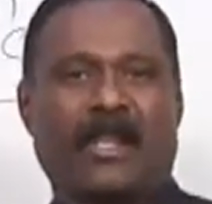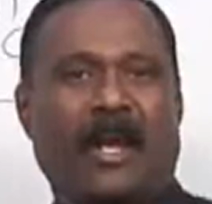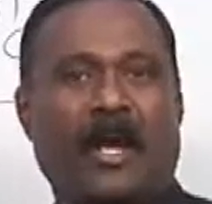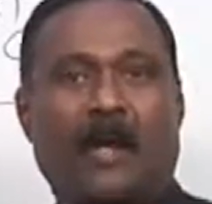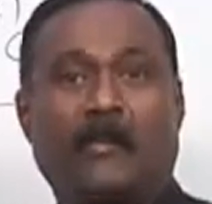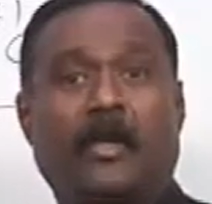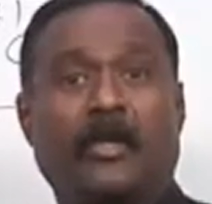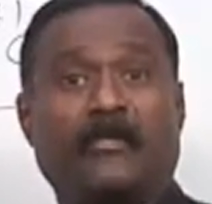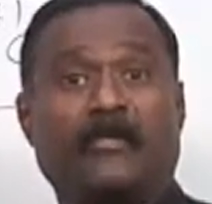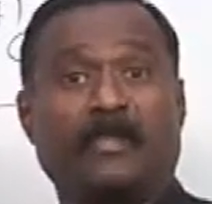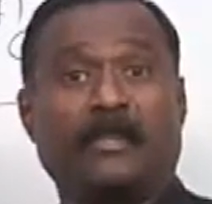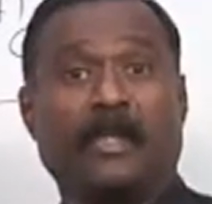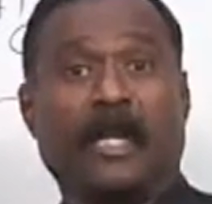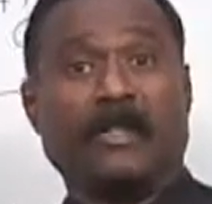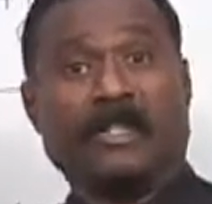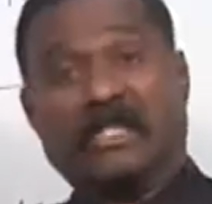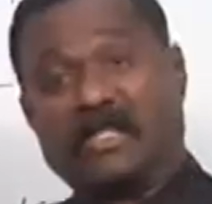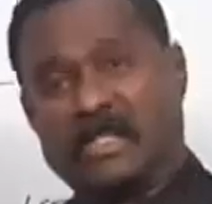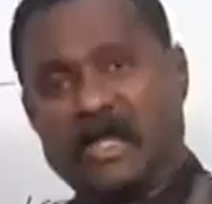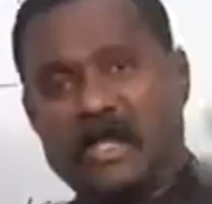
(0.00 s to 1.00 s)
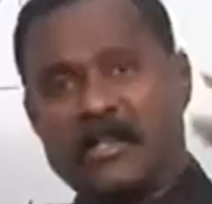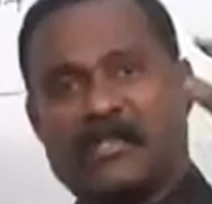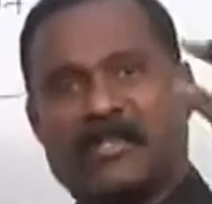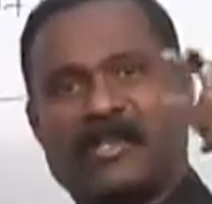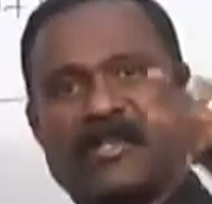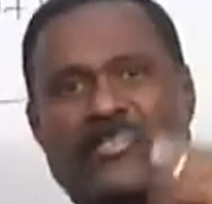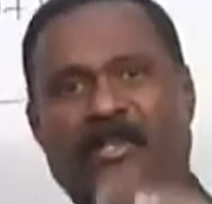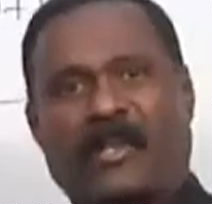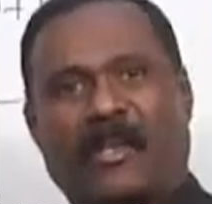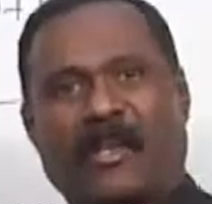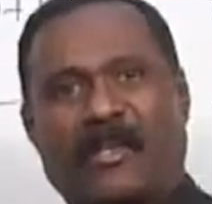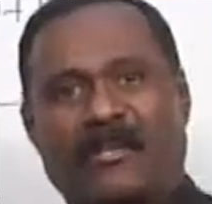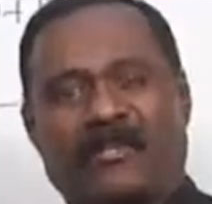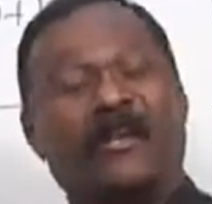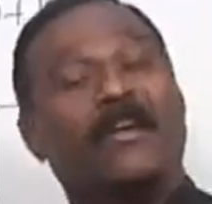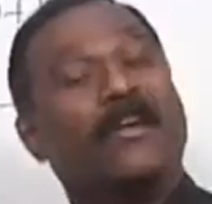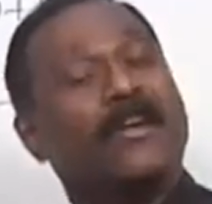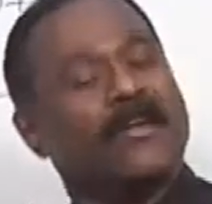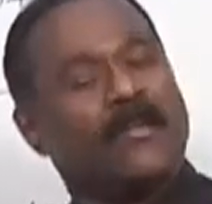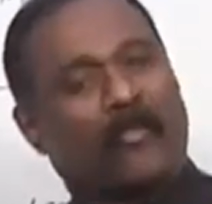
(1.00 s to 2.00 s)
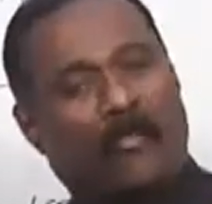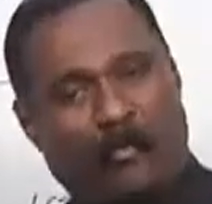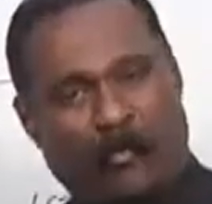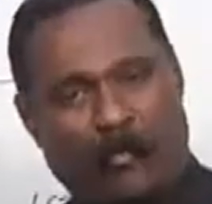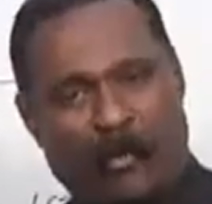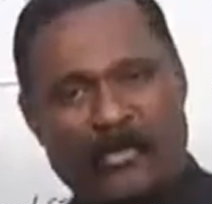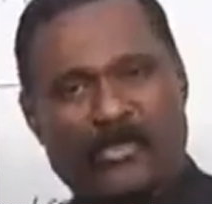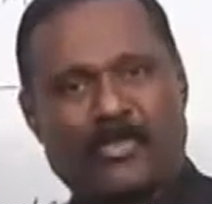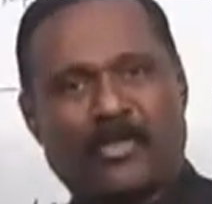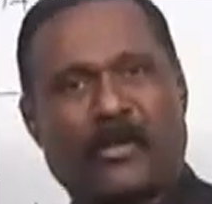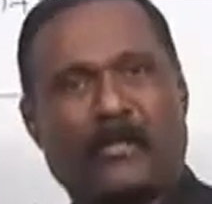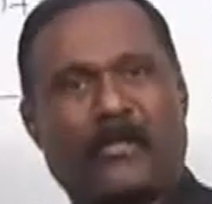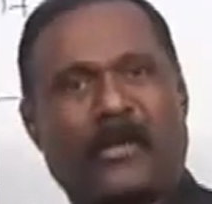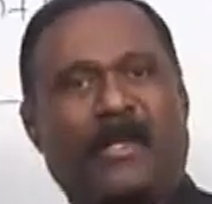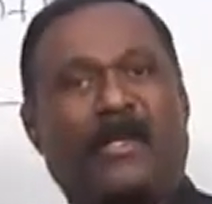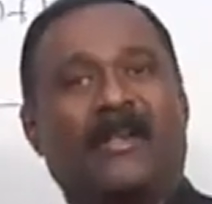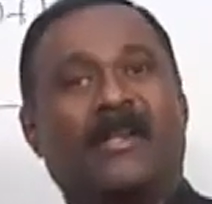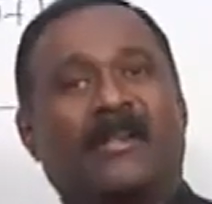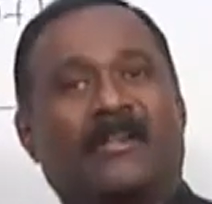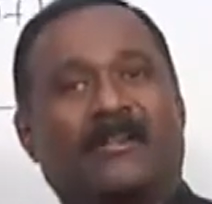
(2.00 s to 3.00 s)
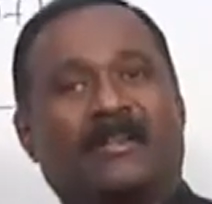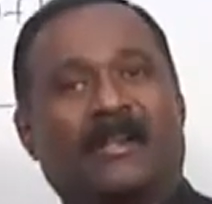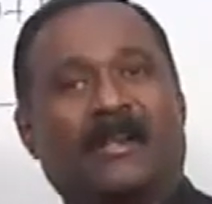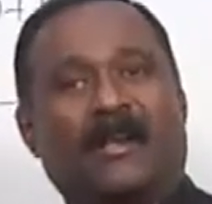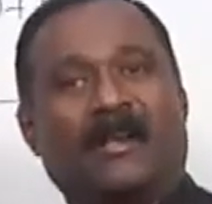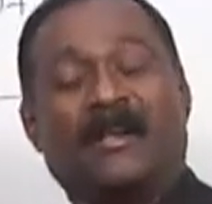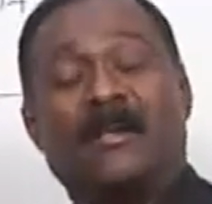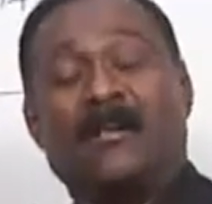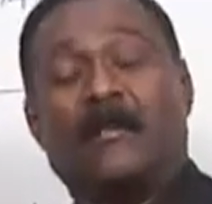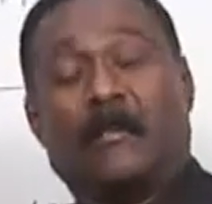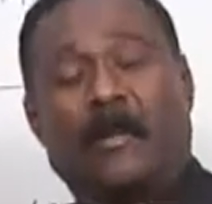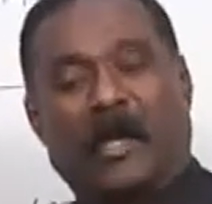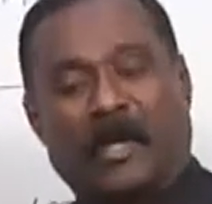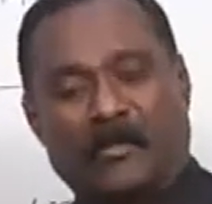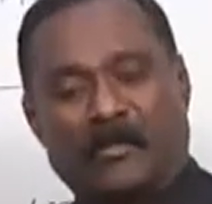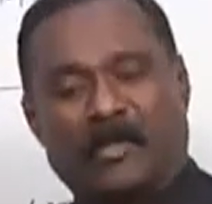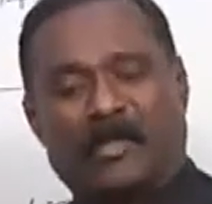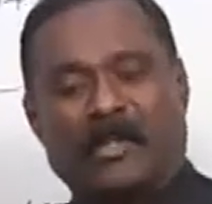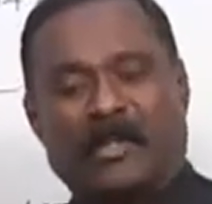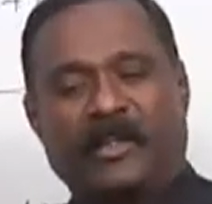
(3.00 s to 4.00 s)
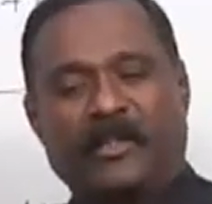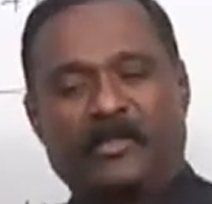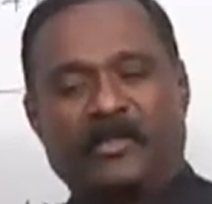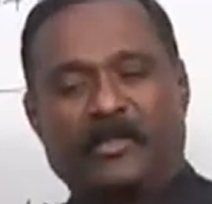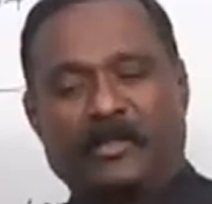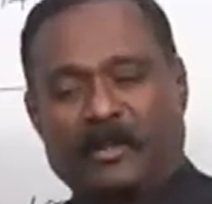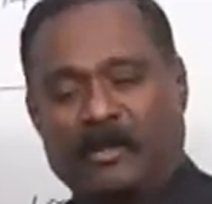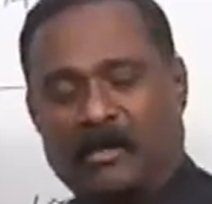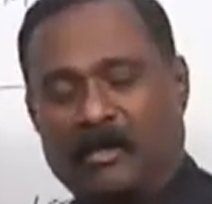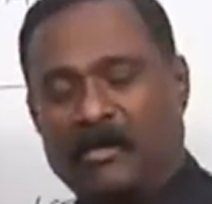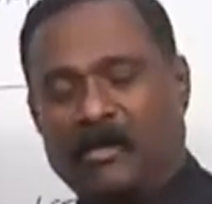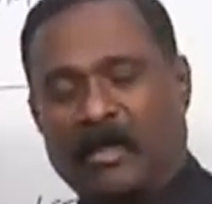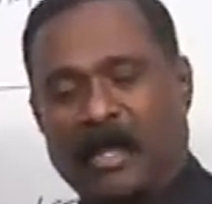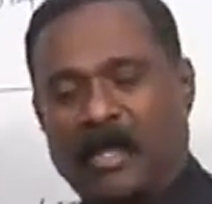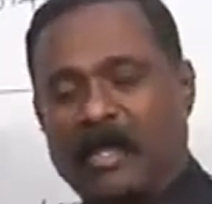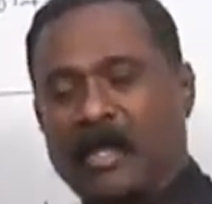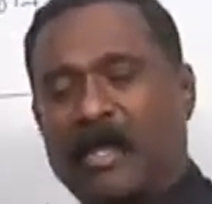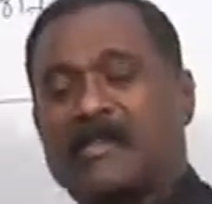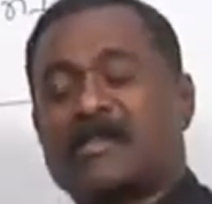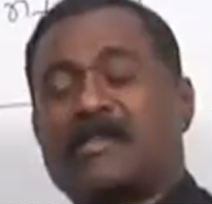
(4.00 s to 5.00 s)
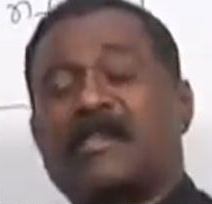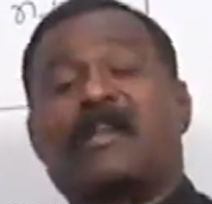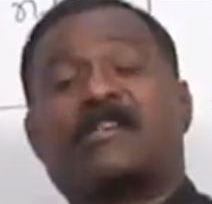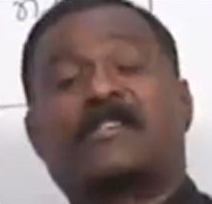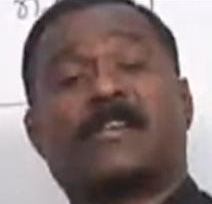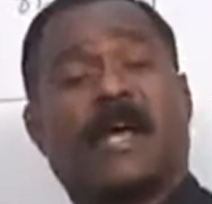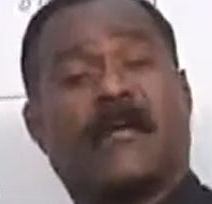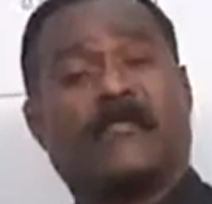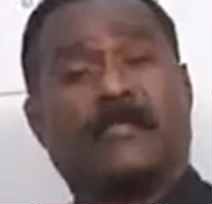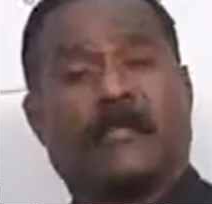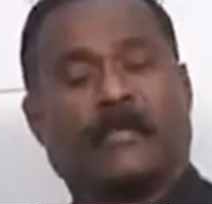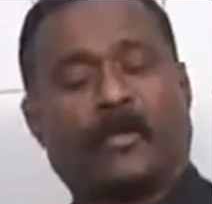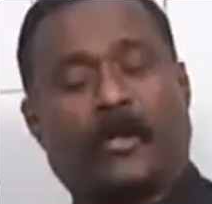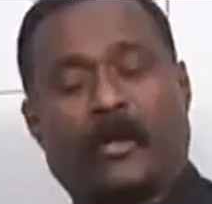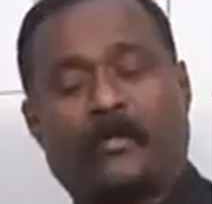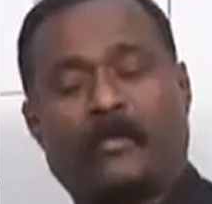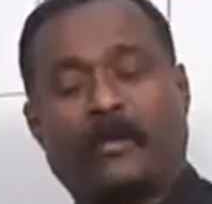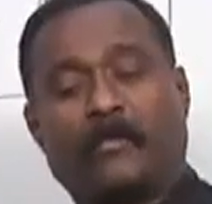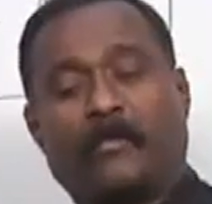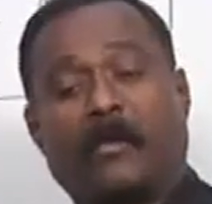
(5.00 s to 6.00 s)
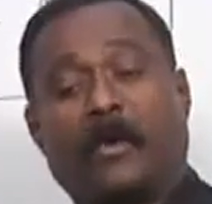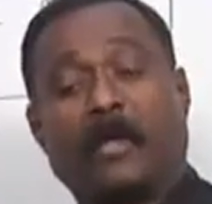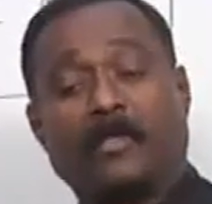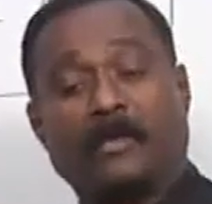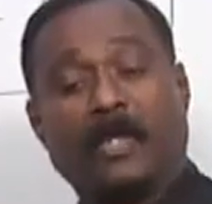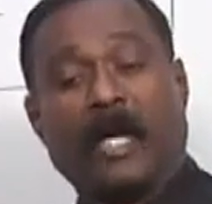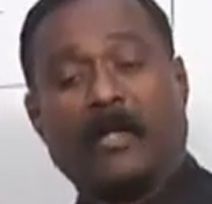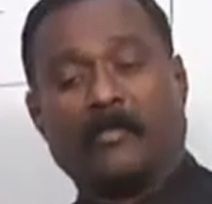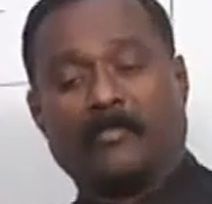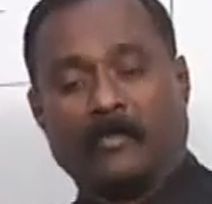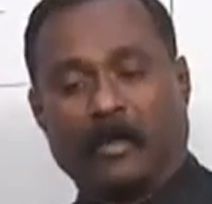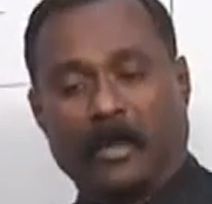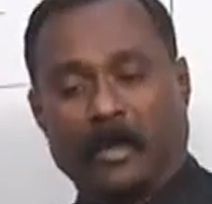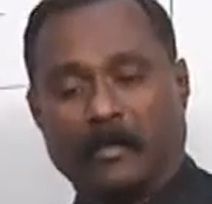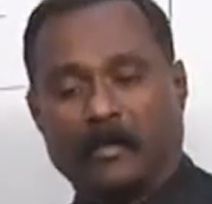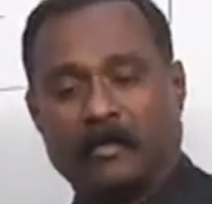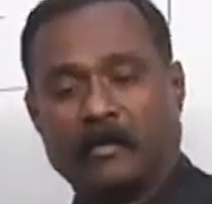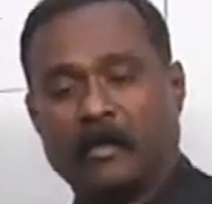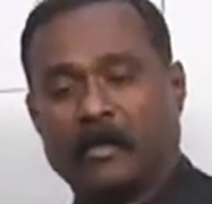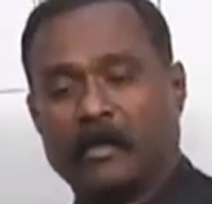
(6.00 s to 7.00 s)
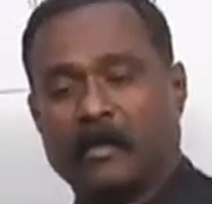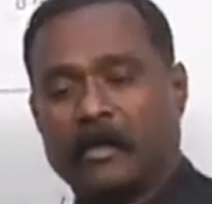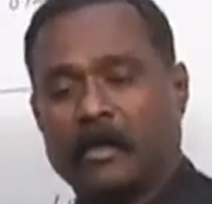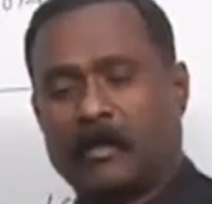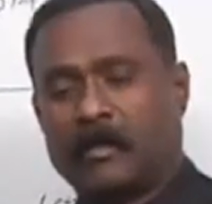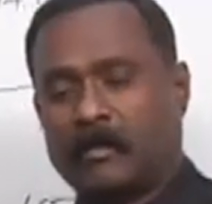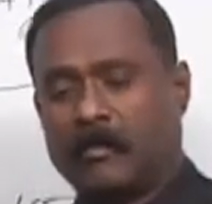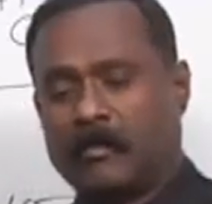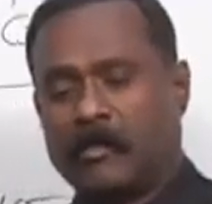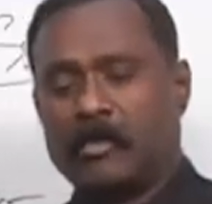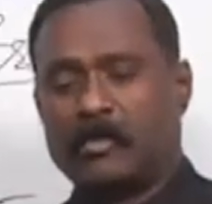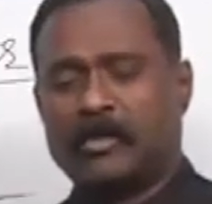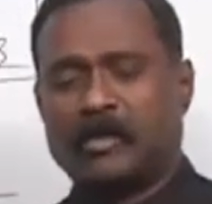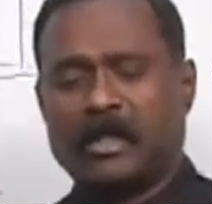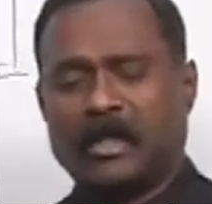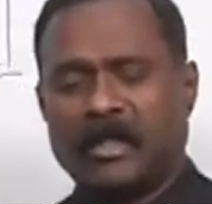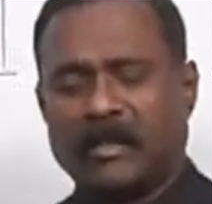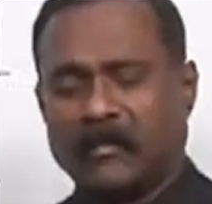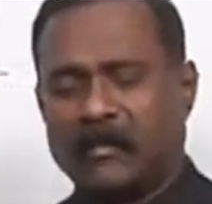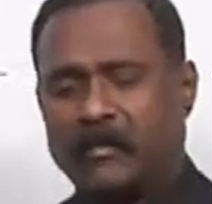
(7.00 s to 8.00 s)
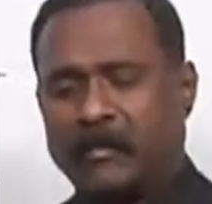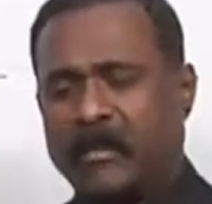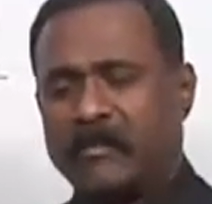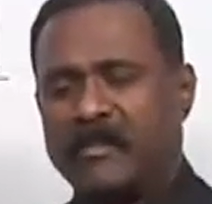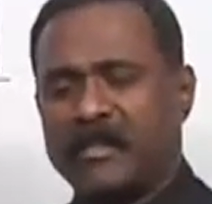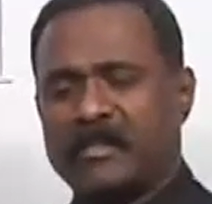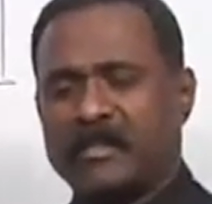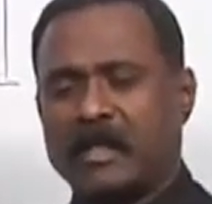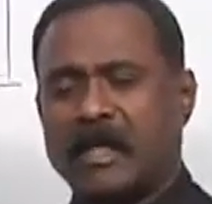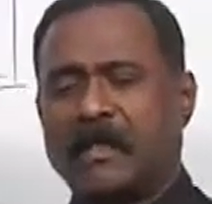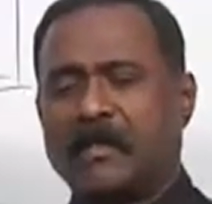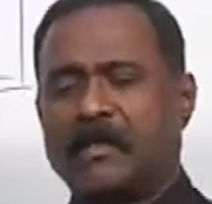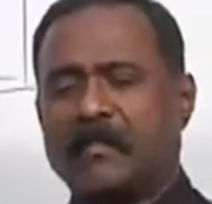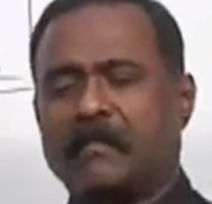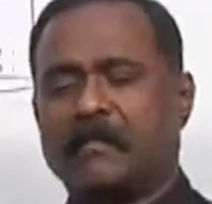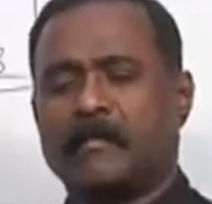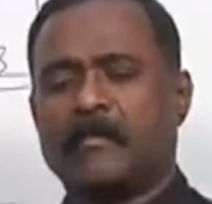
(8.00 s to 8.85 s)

Among with the others. In such a case, what should be the permutation? Okay, let's have a problem on that one. Go to the previous slide.